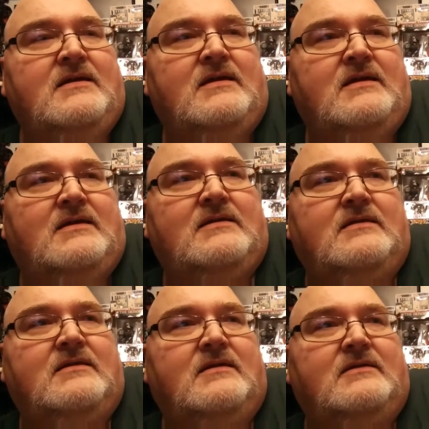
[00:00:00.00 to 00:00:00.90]

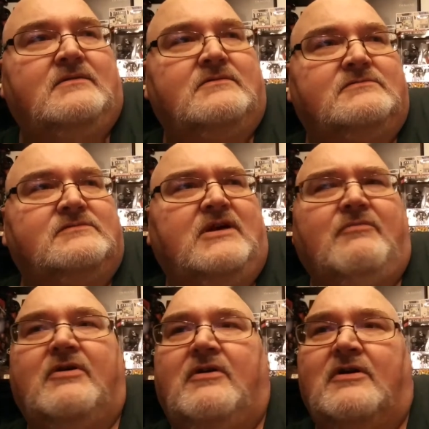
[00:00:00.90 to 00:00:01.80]
And uh, a
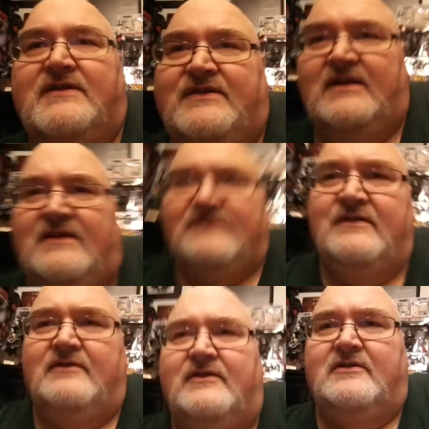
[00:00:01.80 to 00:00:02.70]
couple other odds and ends
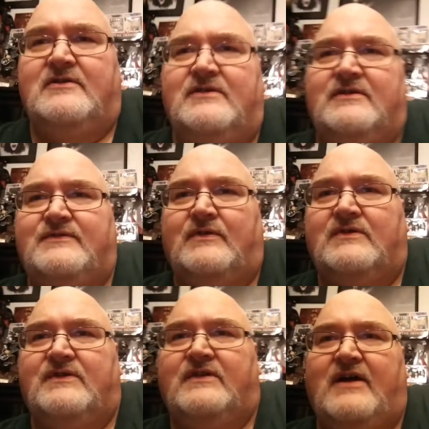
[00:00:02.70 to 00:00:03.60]
here and there as far
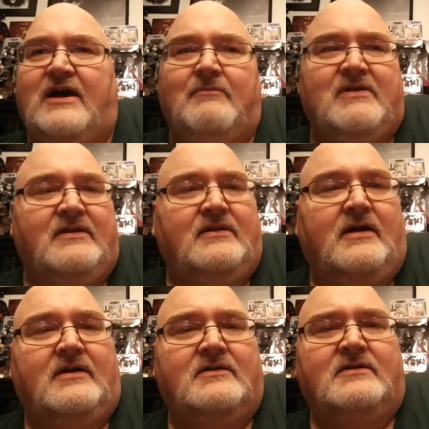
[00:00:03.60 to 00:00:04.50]
as the diamond
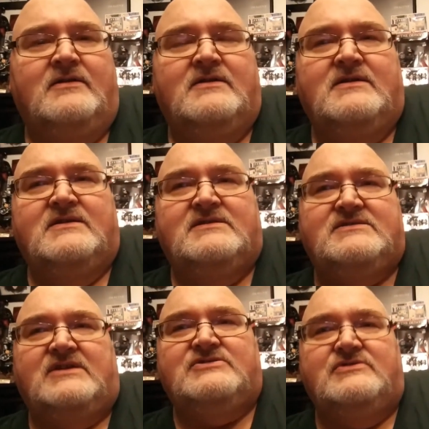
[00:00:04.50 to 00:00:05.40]
uh,
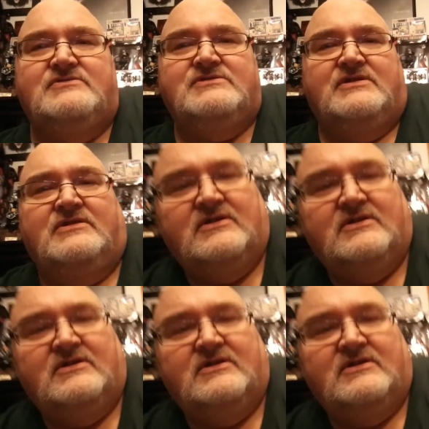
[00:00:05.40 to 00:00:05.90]
statues.